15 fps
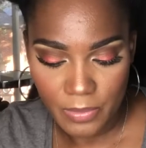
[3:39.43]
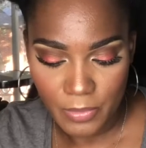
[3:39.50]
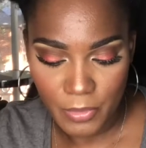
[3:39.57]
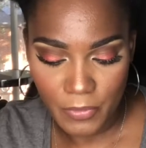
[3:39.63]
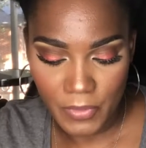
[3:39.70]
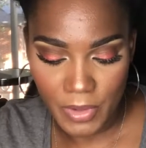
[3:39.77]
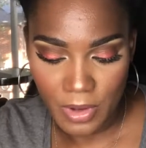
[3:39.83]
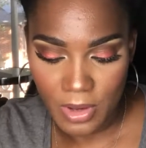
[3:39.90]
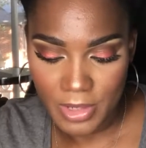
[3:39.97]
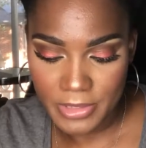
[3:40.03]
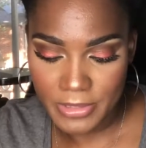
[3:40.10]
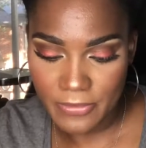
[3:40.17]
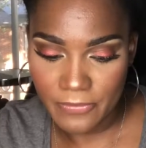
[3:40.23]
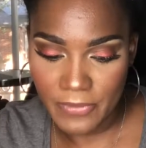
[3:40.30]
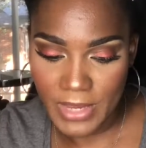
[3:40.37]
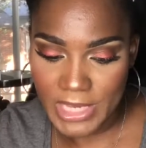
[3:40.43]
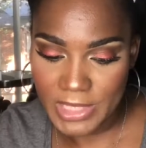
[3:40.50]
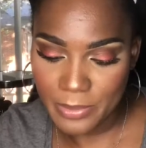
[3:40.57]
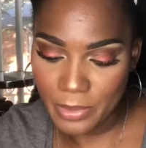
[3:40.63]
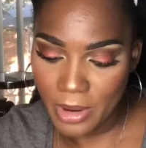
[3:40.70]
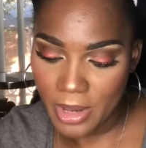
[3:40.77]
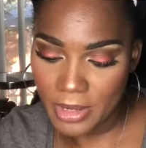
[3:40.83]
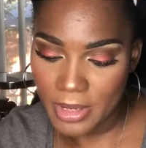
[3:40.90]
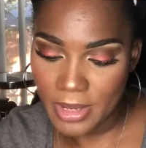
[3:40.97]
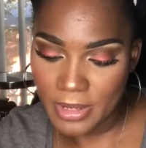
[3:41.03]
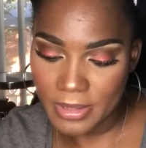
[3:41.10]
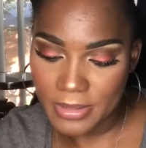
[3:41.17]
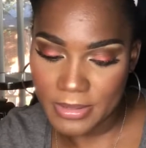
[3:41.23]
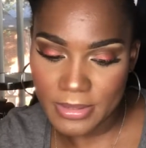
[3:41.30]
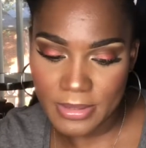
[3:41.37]
Moving on to face
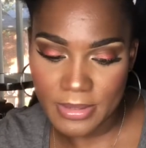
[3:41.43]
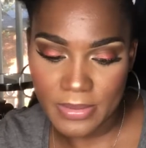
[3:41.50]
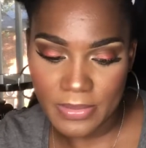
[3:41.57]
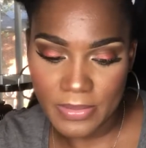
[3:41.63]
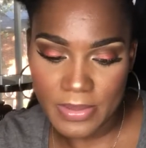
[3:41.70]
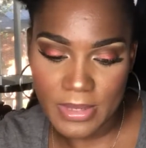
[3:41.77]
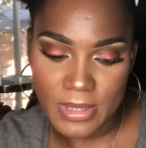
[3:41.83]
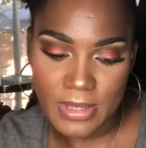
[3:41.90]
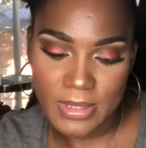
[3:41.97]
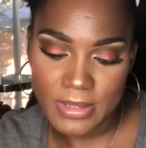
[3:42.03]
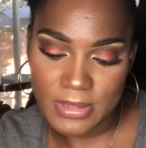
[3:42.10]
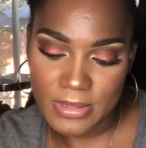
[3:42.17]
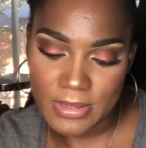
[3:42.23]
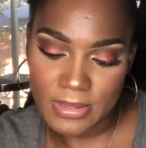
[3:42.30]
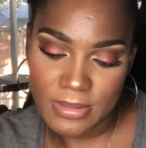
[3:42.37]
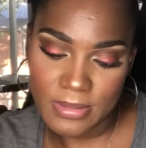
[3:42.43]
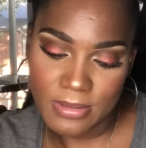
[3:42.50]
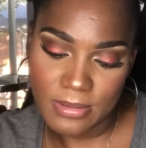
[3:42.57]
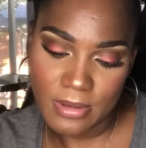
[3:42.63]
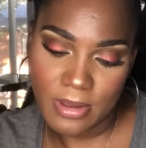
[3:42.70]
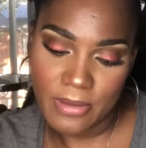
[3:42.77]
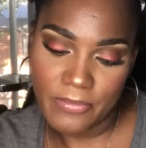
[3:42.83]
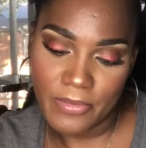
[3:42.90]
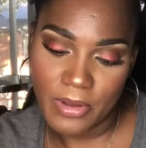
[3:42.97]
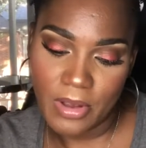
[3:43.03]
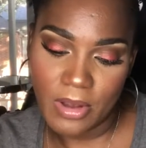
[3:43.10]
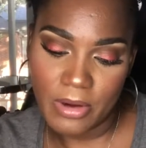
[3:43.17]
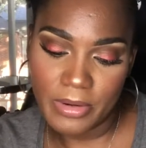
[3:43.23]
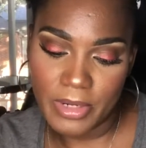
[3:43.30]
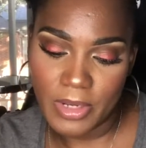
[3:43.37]
products. This, I've
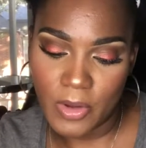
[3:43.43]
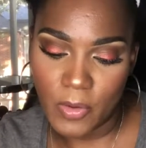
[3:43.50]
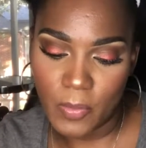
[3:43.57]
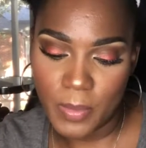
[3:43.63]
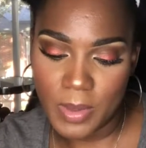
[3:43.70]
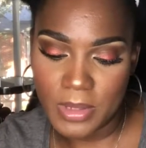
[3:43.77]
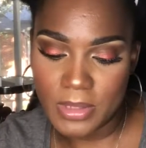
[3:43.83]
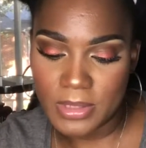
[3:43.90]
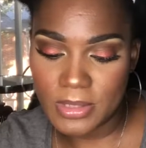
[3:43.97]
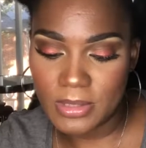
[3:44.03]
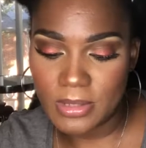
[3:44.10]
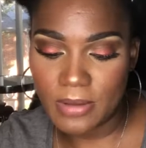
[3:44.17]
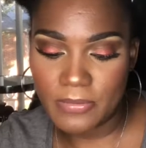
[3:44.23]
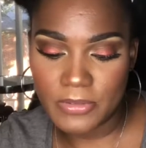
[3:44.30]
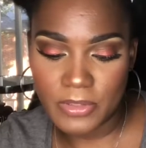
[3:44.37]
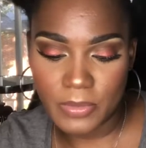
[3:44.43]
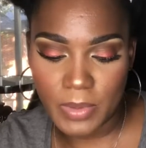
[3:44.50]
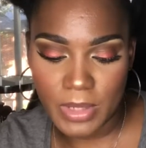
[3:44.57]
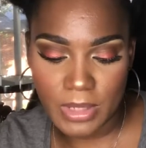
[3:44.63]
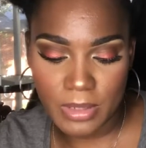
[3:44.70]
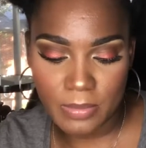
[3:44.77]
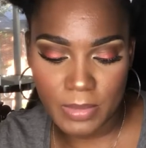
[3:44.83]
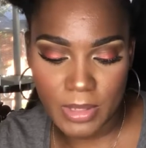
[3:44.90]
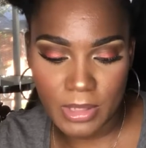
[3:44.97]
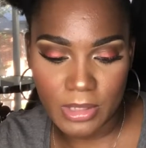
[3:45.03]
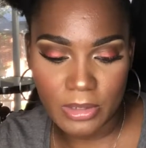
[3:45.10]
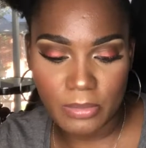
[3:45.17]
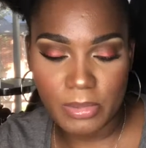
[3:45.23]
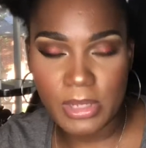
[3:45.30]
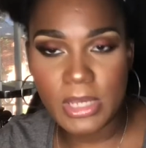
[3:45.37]
already opened this stuff so it could be a
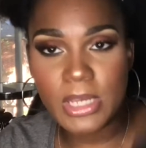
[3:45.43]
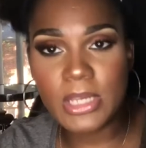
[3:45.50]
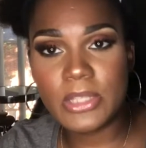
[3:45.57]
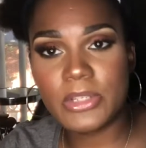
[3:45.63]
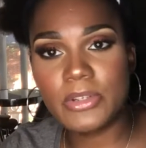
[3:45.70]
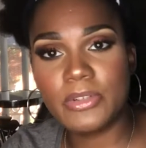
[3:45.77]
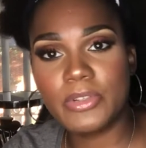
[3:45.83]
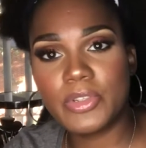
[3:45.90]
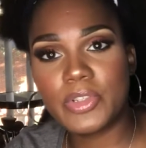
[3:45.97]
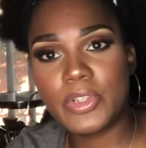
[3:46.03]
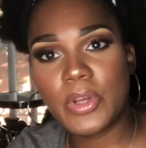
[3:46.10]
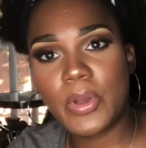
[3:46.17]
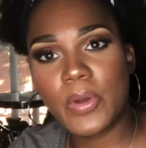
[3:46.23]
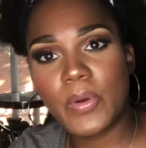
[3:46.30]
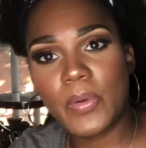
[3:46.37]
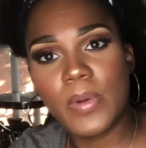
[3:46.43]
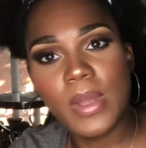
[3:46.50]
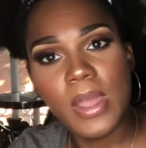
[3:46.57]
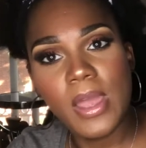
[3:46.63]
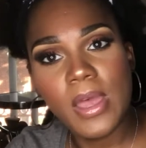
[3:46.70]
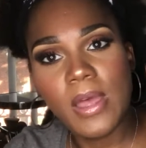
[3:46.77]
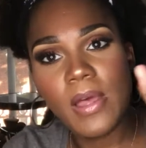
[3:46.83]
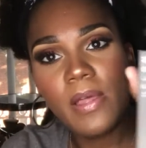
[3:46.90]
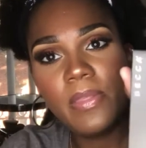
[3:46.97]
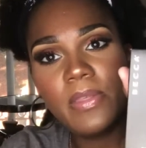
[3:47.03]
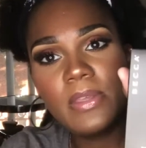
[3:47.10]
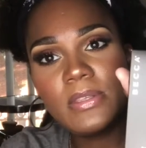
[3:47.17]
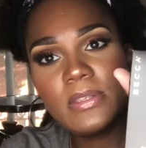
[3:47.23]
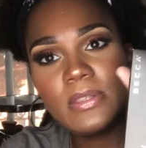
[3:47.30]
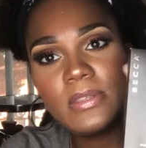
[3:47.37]
little bit easier to show.
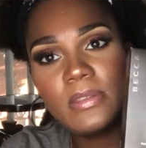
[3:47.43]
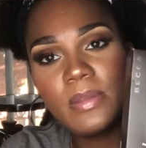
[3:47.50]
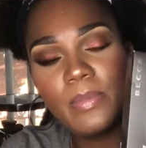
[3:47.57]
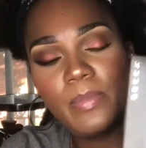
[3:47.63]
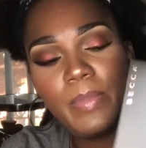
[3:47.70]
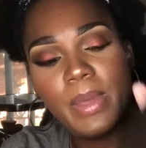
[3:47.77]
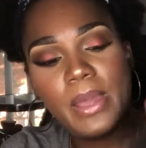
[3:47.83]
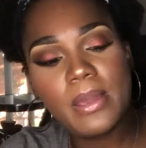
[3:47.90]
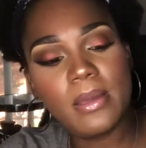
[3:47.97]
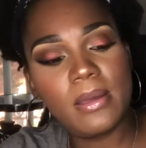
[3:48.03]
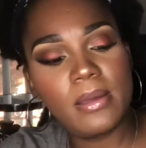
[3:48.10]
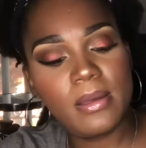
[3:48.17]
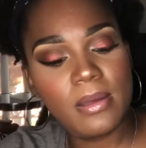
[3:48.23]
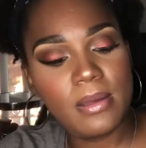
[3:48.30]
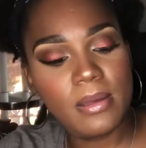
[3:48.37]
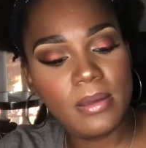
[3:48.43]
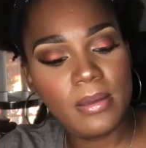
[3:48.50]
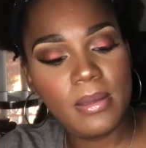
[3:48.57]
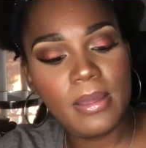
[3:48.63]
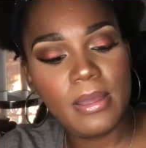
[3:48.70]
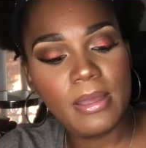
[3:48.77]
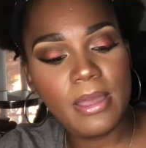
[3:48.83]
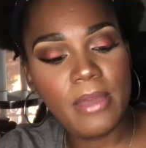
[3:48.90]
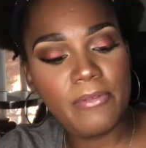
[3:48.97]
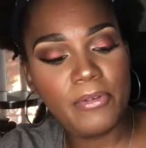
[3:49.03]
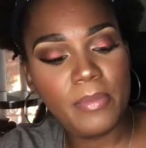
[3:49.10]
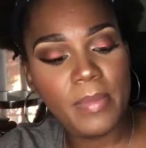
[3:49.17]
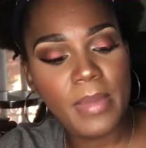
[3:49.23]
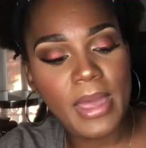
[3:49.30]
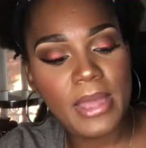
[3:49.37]
This is the Becca
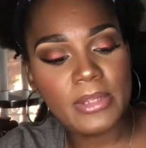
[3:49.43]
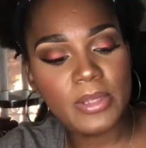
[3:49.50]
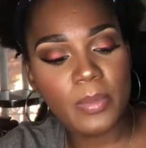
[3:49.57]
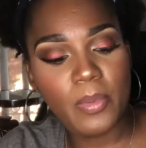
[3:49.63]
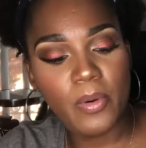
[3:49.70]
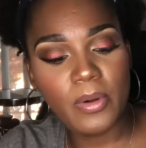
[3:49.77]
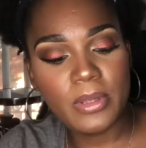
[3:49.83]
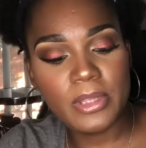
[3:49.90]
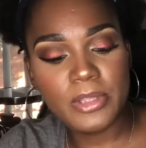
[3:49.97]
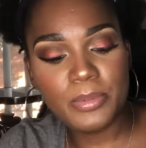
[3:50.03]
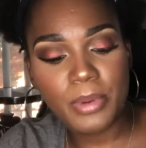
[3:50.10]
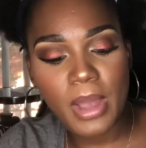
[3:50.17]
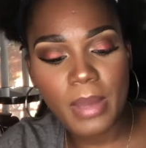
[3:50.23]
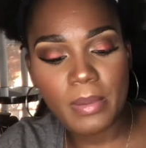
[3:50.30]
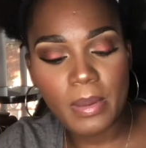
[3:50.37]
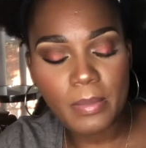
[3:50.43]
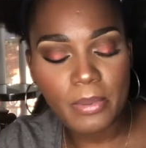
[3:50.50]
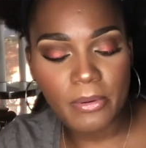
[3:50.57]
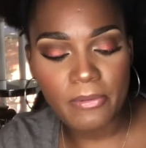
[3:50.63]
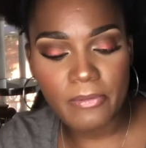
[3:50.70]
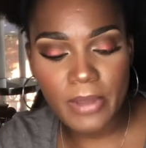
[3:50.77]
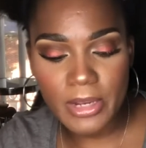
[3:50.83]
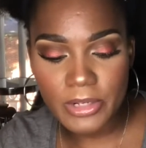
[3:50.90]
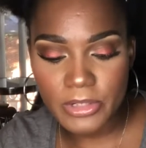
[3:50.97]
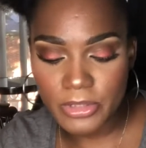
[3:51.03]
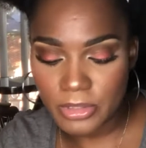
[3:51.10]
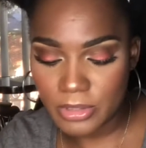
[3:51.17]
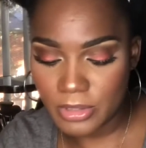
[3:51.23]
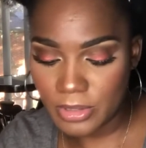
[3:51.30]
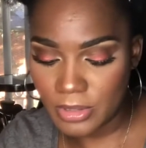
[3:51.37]
Ever Matte Poreless Priming
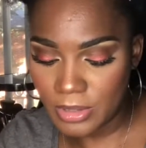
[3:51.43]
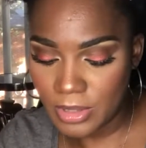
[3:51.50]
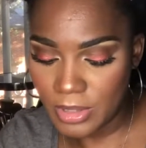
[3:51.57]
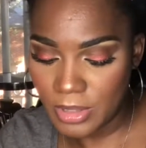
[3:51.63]
Perfector.